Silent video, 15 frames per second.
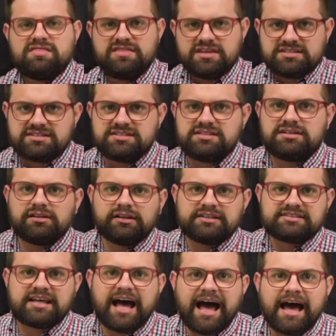This deal
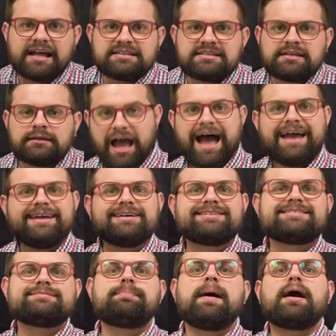is hot. I
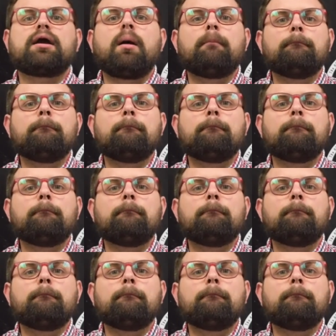expect